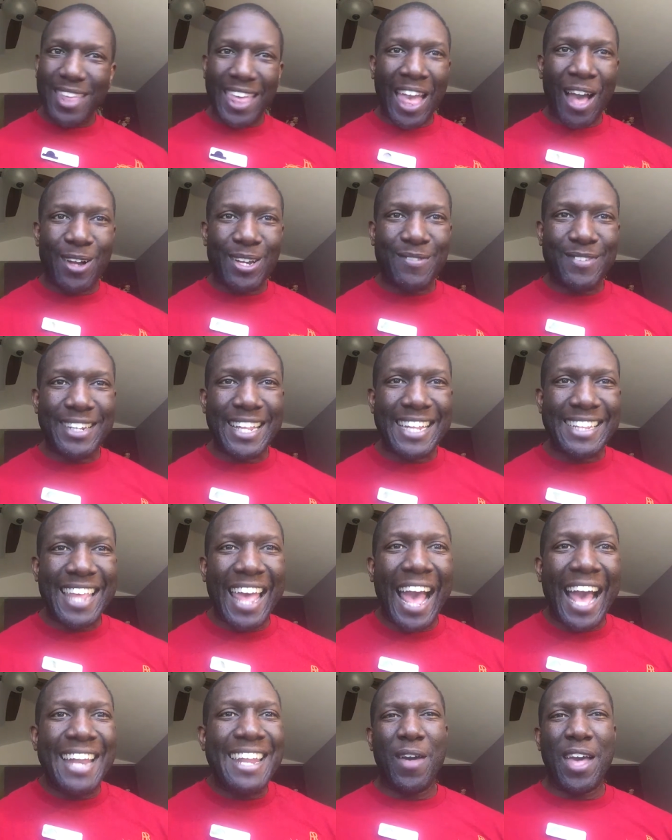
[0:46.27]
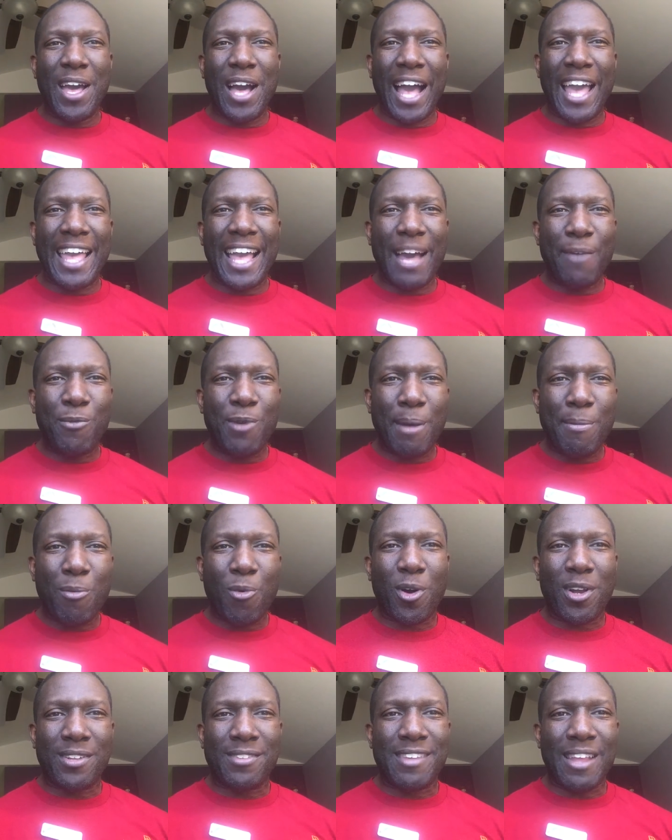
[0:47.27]
I'll leave it at that. I've
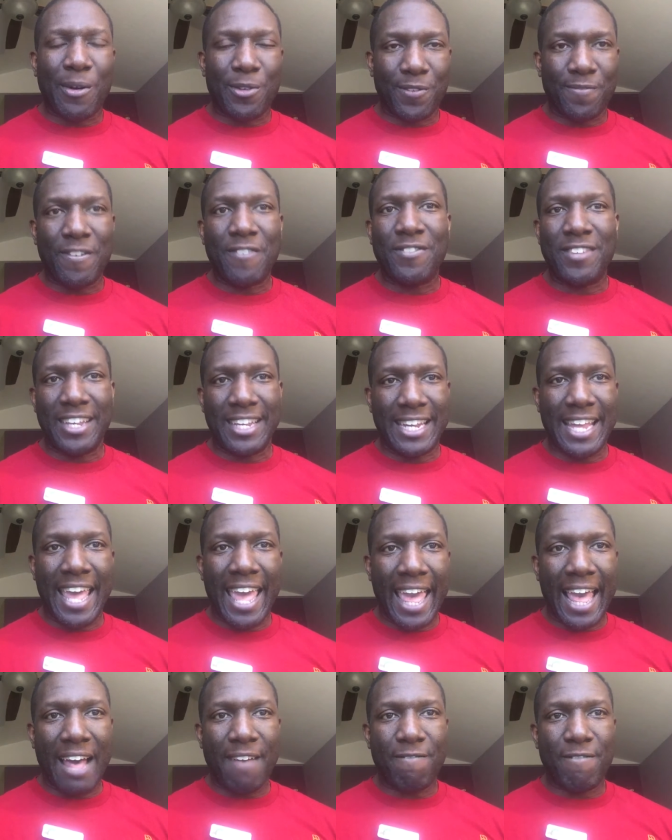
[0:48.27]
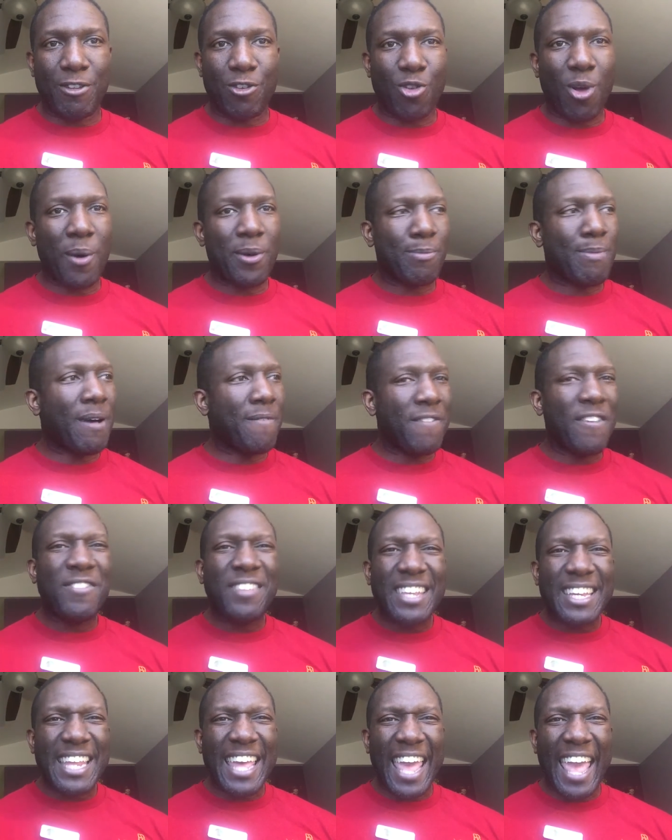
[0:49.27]
been working since I was 15 and a half. And so I was about
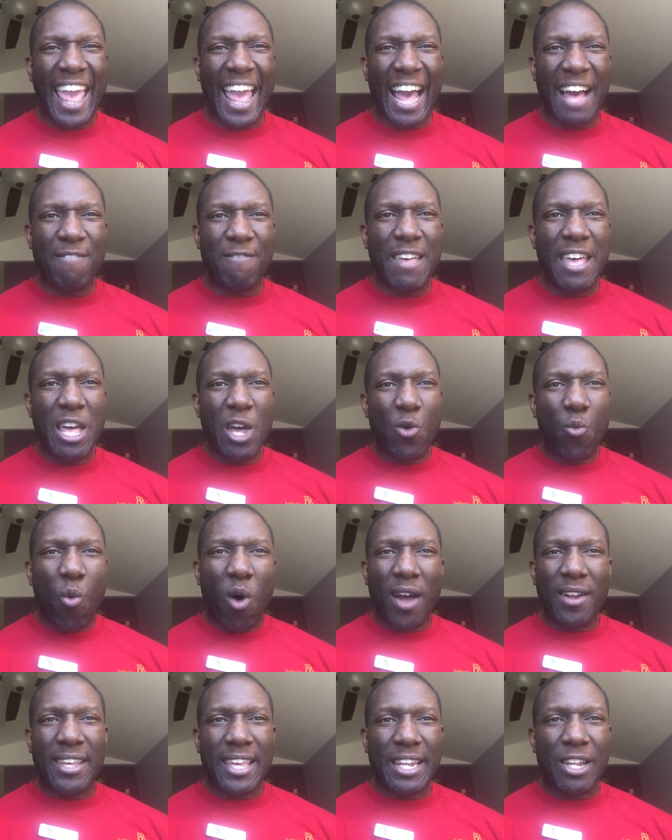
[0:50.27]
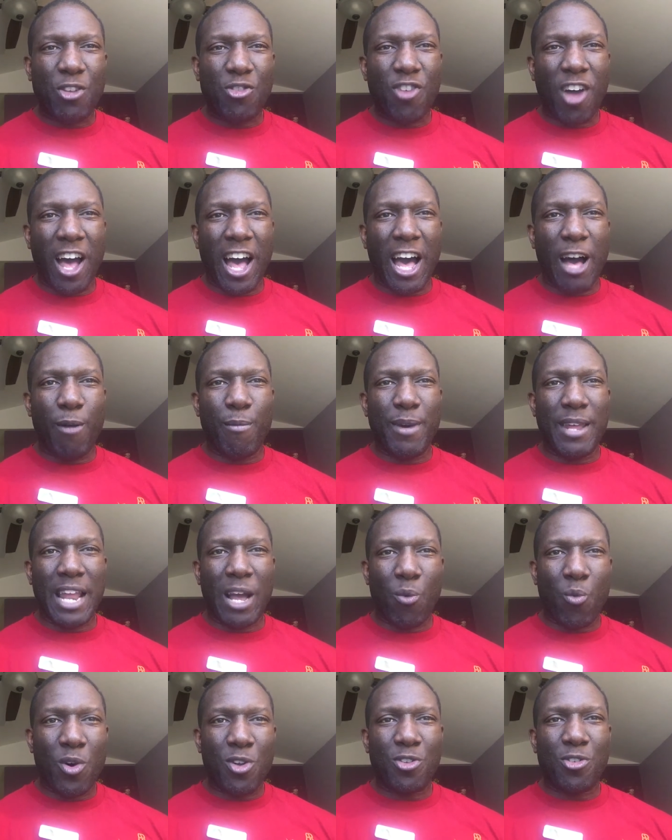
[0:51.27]
15 and a half, wanted to get a job,
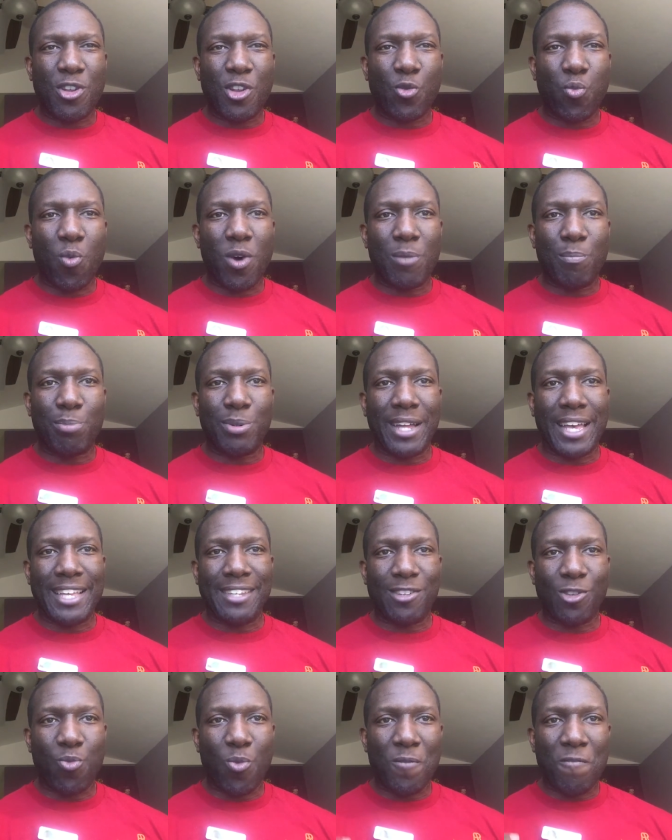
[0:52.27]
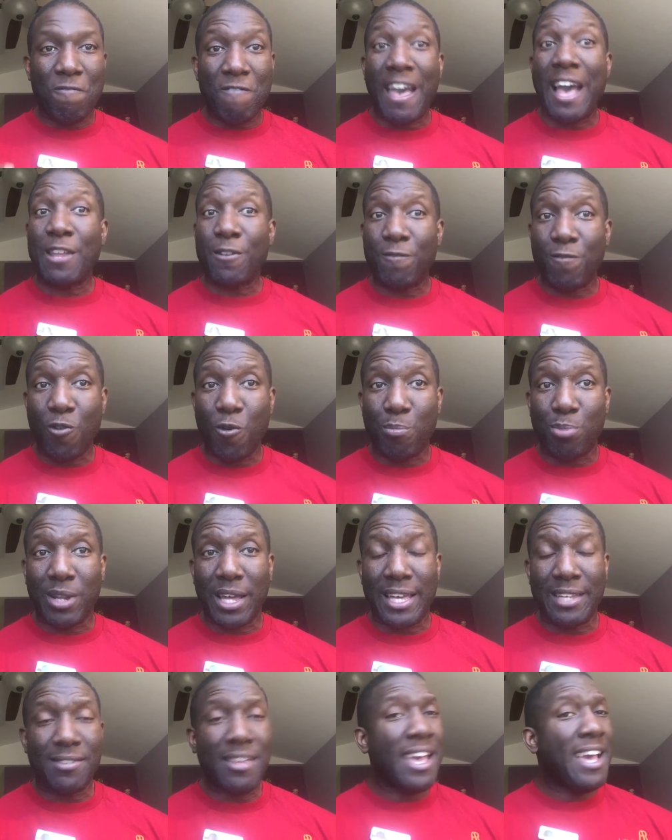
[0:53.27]
and I went to this one place, one fast food
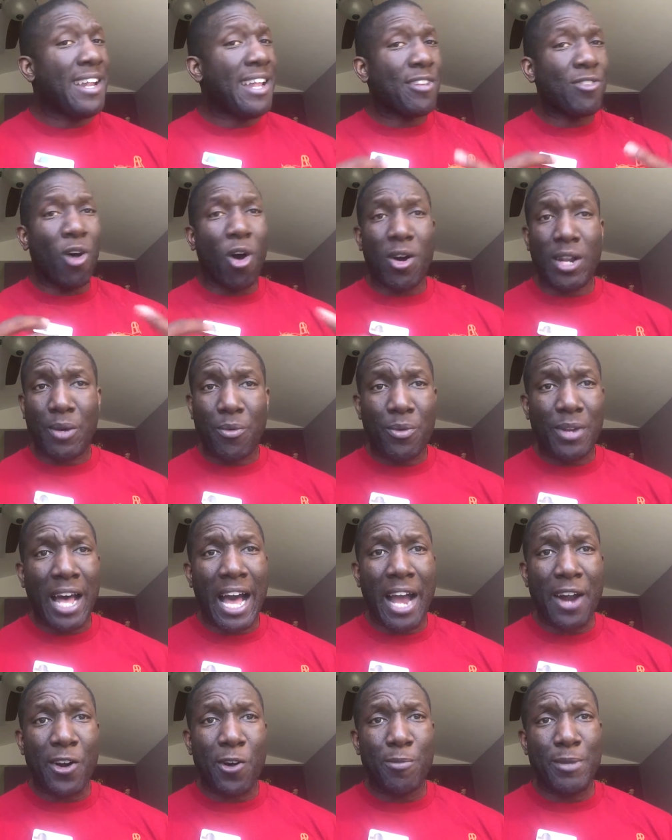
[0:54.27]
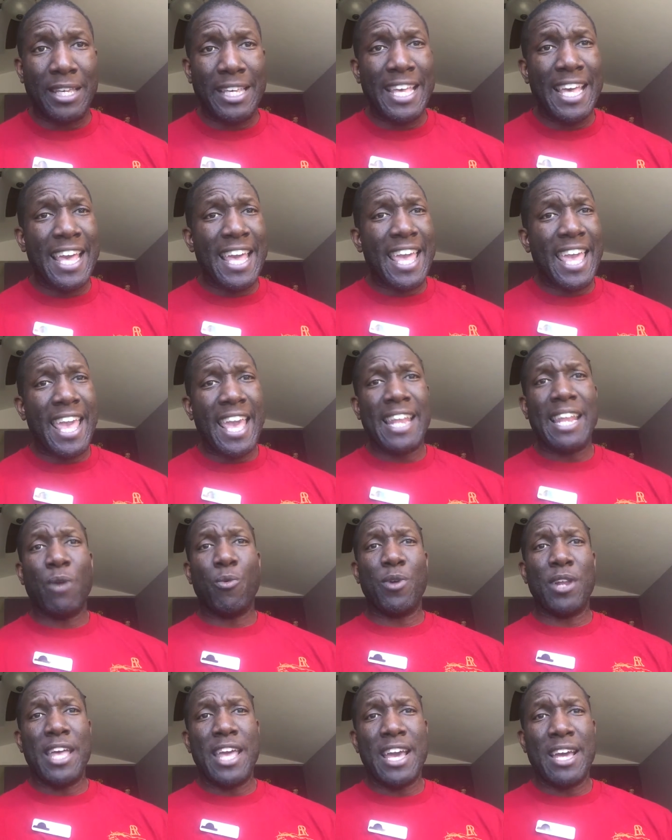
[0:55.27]
place. That's all that would hire me. And
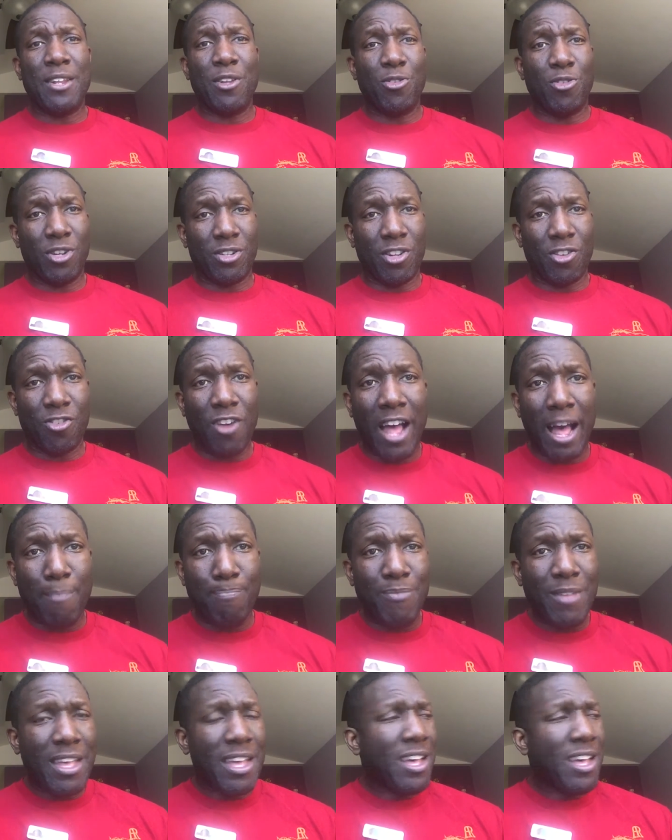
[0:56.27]
I went ahead and took the job.